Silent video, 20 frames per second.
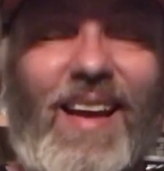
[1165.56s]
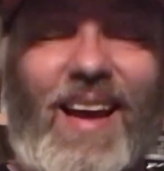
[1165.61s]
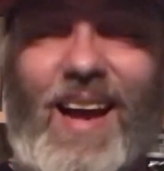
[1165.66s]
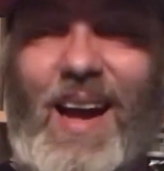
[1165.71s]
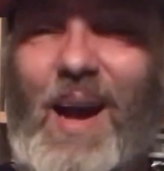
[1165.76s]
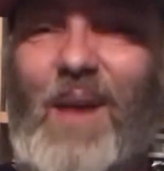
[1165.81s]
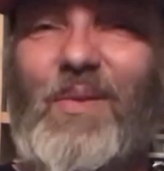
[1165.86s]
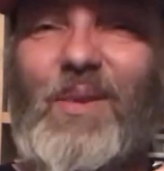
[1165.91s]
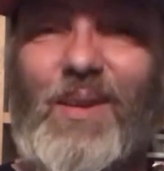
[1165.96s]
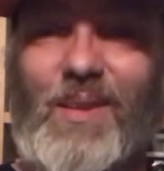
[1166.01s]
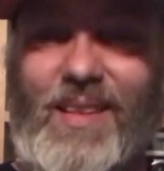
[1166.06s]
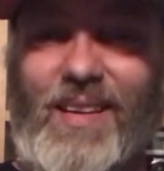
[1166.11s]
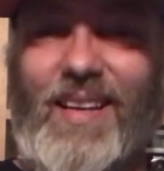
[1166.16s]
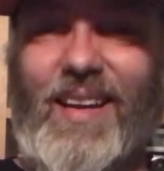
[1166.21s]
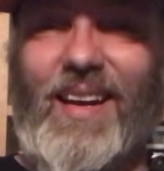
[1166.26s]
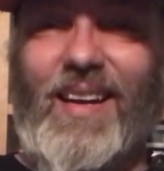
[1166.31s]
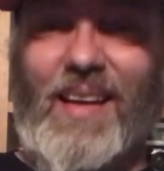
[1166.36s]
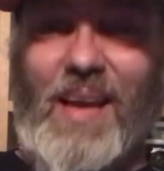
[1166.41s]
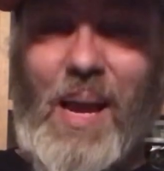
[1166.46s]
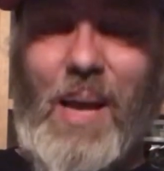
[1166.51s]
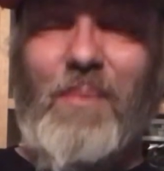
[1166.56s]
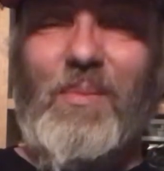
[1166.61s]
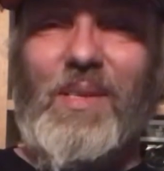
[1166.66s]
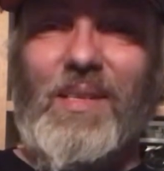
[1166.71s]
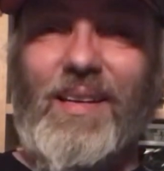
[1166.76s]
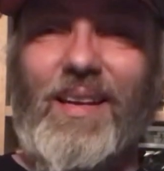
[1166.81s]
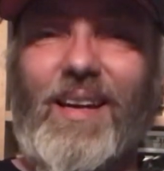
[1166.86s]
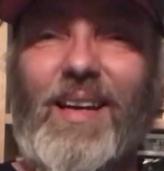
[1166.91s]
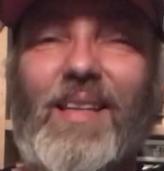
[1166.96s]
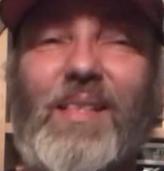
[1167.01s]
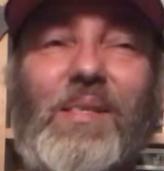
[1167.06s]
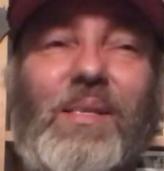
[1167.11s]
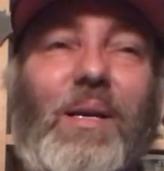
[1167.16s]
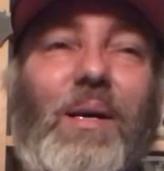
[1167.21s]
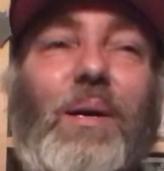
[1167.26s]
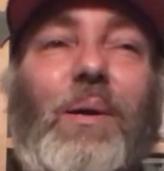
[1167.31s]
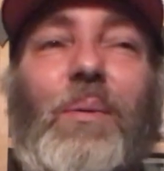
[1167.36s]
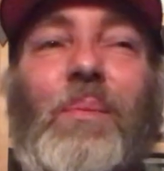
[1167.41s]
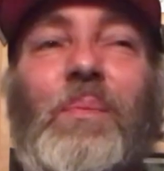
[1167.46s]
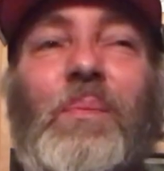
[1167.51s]
after the game tonight.
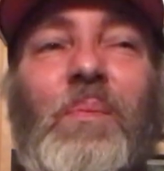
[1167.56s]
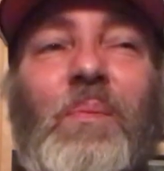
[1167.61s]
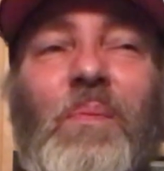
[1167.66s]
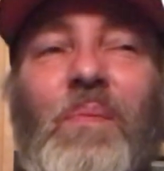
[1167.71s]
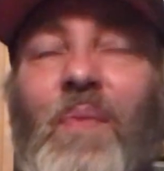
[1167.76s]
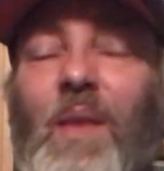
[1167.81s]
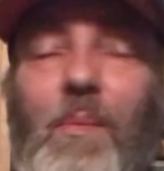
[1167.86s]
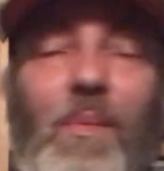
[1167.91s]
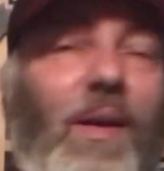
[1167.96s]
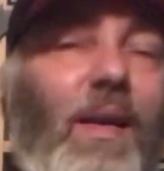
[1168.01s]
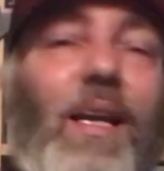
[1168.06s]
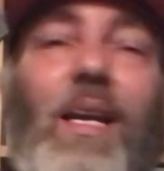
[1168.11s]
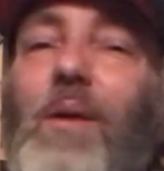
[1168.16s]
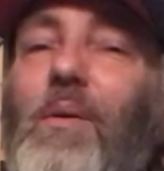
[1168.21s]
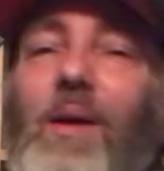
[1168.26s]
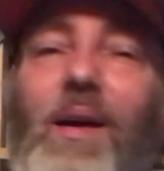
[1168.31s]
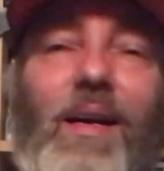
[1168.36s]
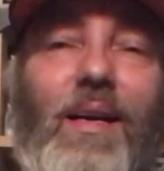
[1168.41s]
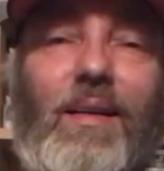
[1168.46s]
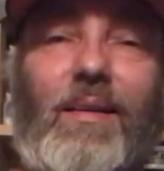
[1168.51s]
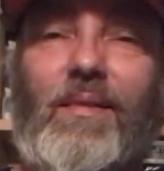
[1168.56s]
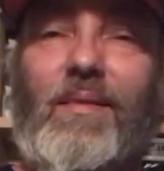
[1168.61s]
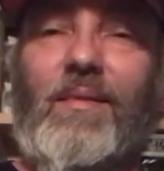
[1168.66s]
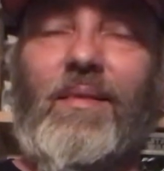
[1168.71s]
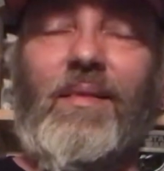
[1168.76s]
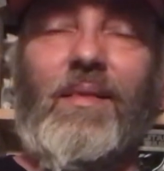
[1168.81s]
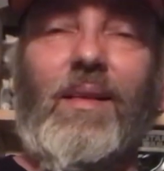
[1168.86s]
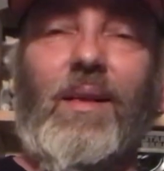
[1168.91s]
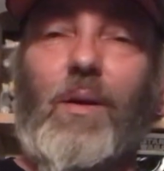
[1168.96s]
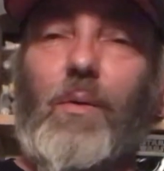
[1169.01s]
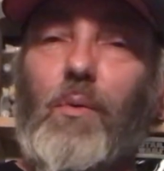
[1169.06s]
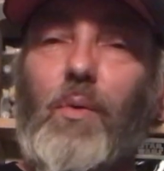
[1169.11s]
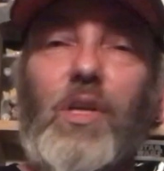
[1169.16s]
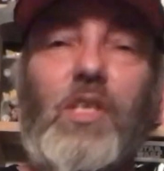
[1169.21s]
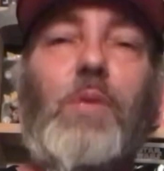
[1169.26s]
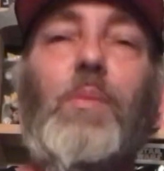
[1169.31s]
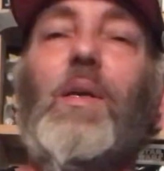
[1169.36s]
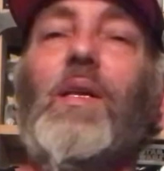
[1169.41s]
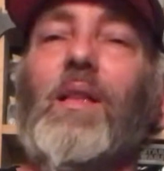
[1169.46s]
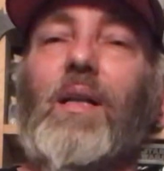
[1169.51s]
So, but anyway,
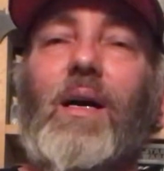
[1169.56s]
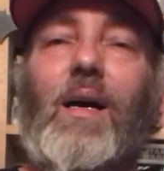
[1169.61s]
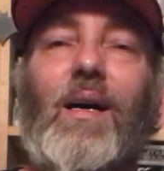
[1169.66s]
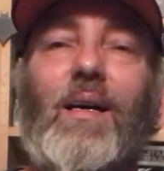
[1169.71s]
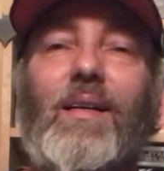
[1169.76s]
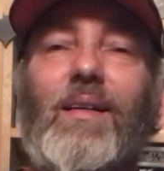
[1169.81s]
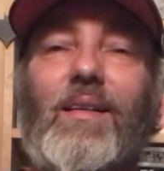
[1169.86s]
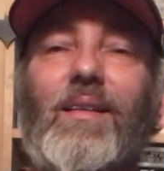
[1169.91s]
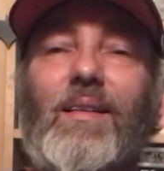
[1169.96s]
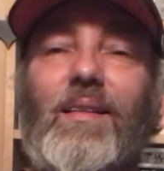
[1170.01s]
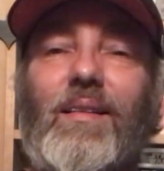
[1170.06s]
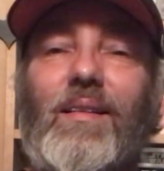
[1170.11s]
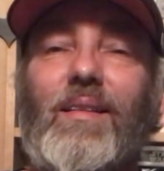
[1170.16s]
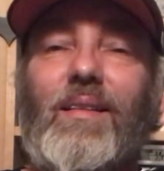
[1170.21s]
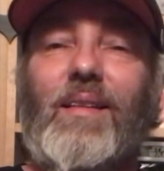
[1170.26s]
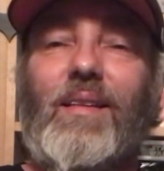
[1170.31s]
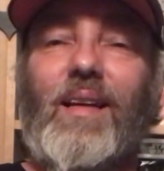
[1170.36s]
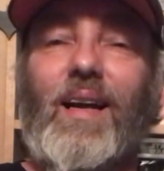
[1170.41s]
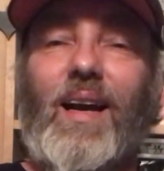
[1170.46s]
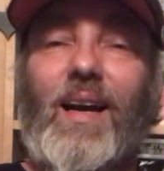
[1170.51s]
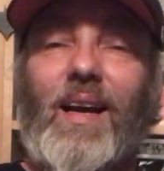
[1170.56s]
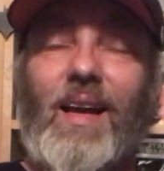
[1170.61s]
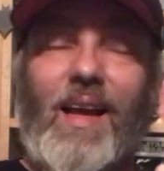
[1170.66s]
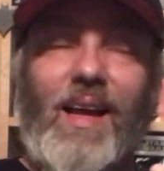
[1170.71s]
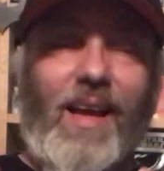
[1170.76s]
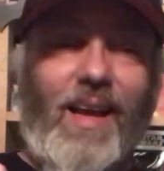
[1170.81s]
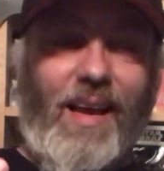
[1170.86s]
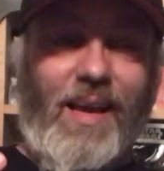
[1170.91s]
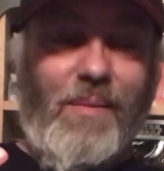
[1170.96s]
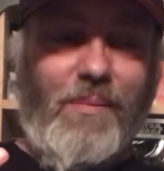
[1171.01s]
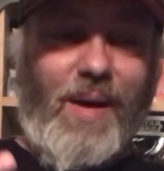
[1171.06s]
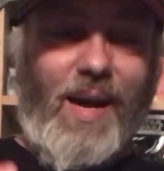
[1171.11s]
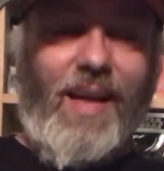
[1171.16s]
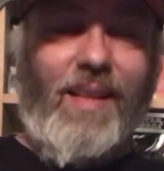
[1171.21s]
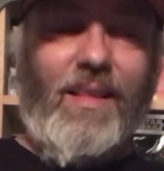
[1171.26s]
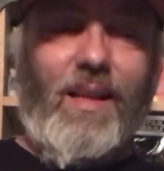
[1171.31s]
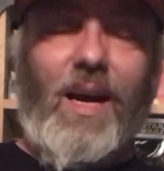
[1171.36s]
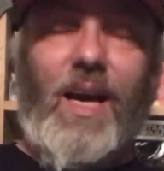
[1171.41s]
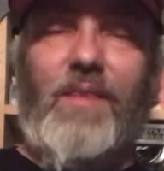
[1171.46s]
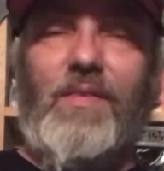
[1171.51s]
wish me luck. In my
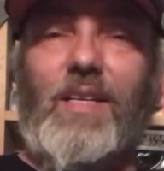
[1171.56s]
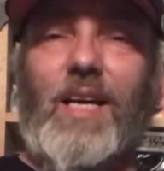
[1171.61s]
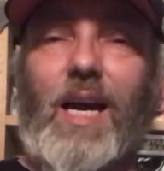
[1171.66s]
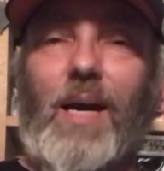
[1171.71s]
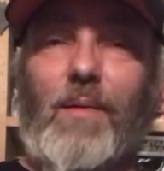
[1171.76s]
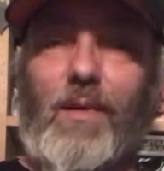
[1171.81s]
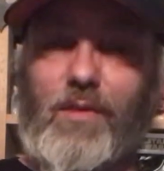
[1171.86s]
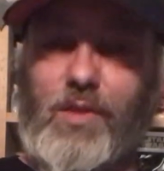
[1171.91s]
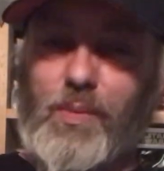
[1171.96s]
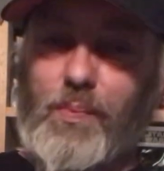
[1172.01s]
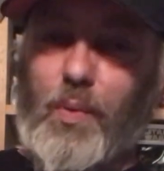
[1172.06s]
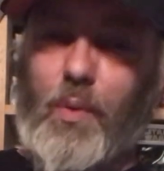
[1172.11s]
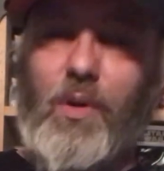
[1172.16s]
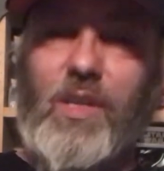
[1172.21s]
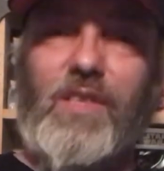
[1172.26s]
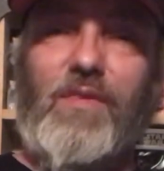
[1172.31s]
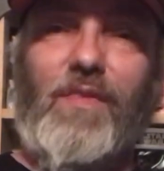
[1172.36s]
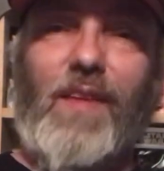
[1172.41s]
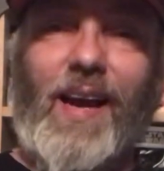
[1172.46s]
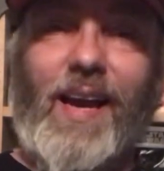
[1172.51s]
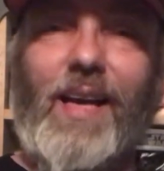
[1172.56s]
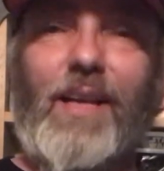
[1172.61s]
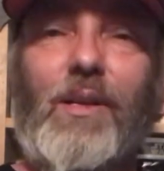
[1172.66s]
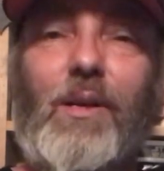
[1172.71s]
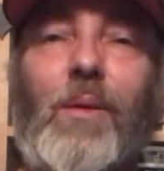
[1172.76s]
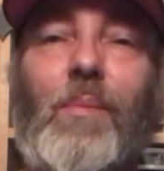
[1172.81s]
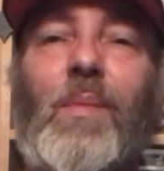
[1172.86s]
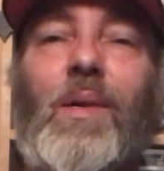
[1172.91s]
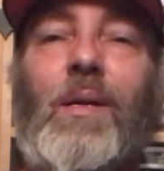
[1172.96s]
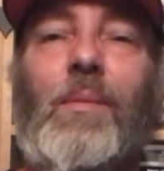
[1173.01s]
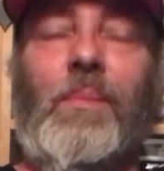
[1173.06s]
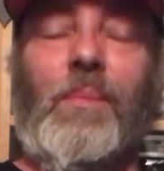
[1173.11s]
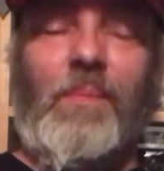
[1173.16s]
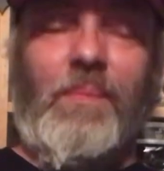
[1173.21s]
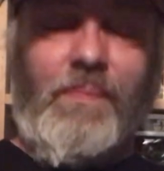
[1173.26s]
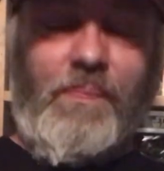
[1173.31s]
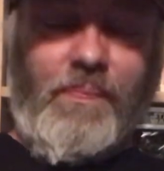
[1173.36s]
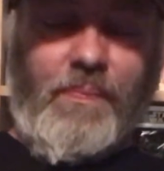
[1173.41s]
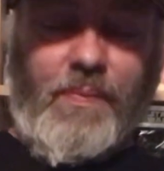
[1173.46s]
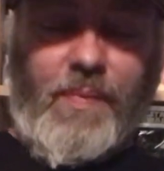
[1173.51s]
lifetime of sports fandom,
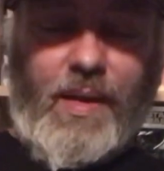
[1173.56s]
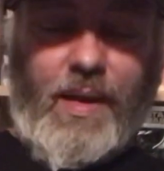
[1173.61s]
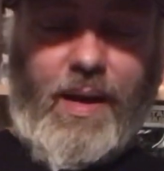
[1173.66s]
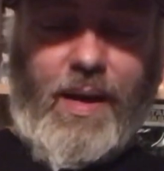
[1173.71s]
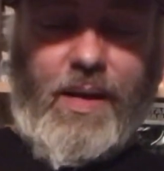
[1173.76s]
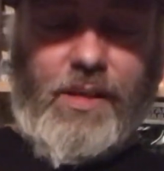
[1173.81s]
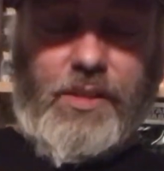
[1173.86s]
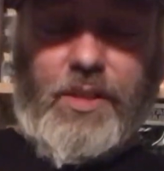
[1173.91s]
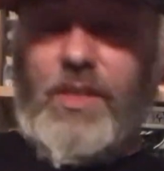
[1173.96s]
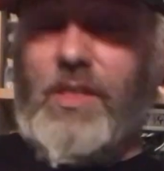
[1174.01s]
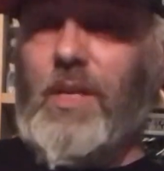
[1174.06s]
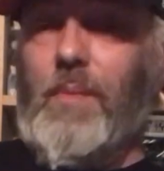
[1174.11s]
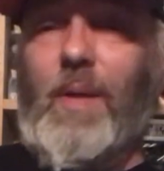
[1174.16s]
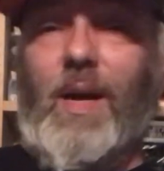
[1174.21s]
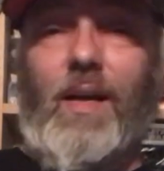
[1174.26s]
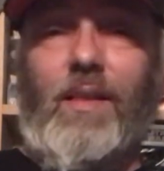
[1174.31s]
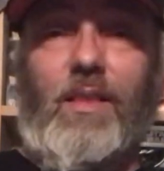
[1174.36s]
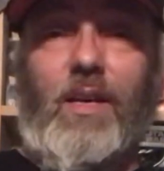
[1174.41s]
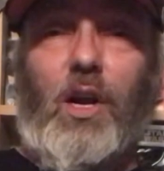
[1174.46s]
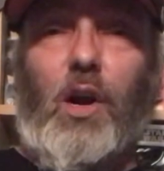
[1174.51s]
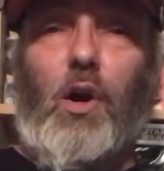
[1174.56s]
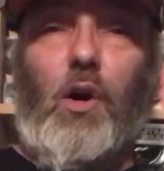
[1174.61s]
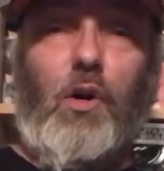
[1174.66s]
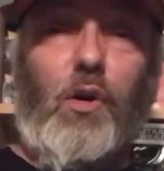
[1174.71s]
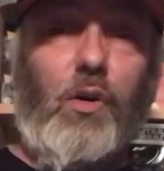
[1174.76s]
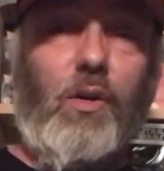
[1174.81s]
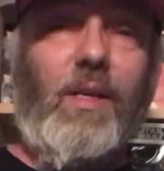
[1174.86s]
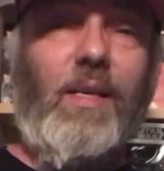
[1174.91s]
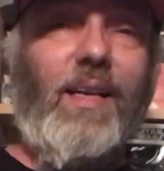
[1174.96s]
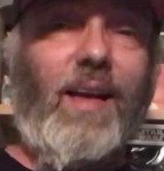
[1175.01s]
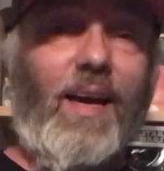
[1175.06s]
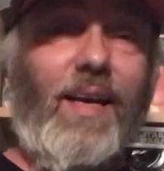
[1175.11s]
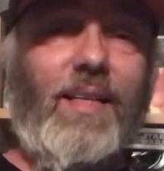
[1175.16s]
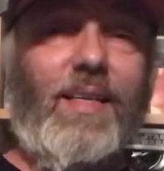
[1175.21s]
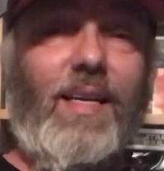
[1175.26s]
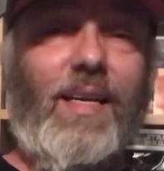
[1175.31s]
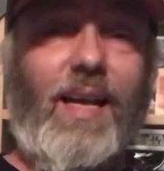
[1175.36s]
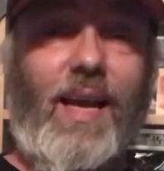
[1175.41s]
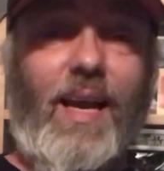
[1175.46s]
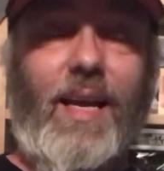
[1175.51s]
since about the early
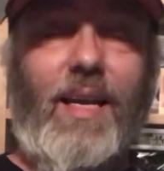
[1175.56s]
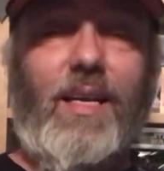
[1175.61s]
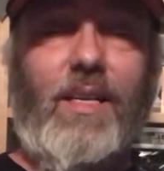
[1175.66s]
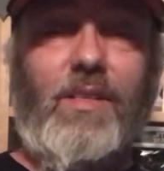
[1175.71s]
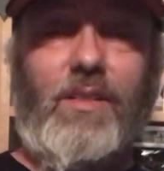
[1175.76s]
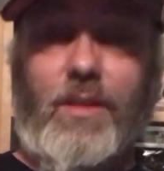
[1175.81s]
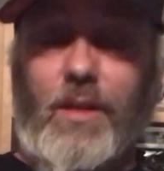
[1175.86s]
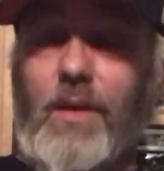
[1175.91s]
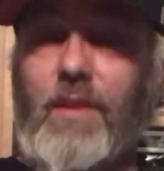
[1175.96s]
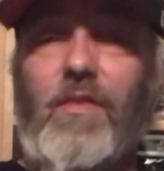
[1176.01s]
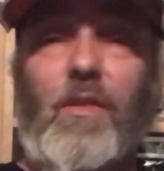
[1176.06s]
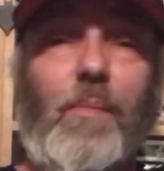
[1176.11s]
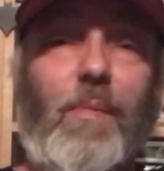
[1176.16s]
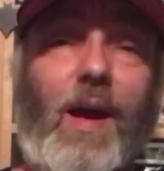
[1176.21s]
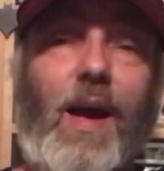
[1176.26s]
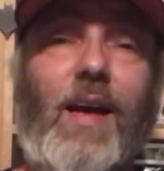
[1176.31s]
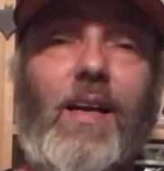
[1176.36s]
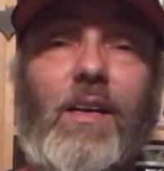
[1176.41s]
1980s, literally for